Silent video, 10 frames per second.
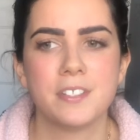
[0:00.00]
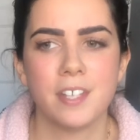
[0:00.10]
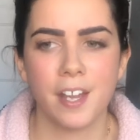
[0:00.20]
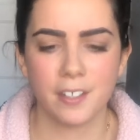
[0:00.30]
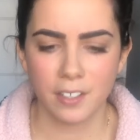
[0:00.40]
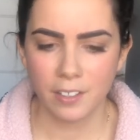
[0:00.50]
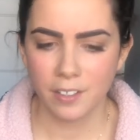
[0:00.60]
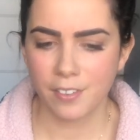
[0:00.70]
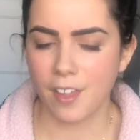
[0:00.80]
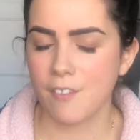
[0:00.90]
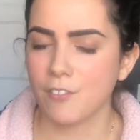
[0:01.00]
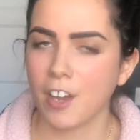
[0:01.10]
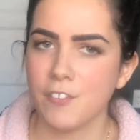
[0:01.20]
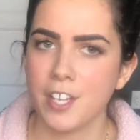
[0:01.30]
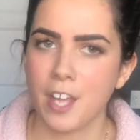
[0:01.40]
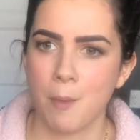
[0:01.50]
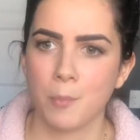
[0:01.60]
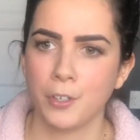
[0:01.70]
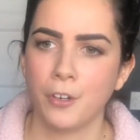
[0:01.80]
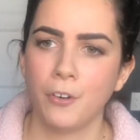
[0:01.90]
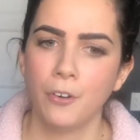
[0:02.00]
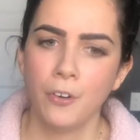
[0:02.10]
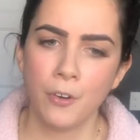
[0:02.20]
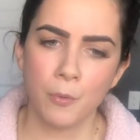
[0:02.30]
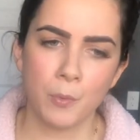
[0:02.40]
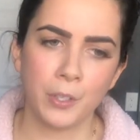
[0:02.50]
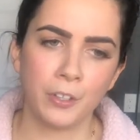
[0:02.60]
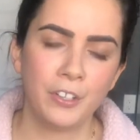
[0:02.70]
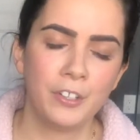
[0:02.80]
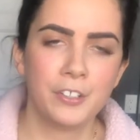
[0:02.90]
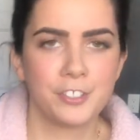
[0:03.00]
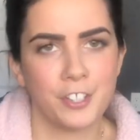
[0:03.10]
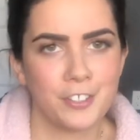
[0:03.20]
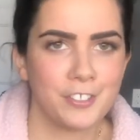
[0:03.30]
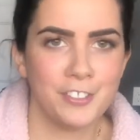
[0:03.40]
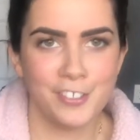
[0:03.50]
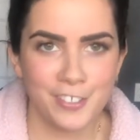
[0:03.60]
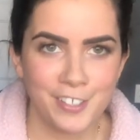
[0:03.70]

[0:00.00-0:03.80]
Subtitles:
that that 5 day embryo will start to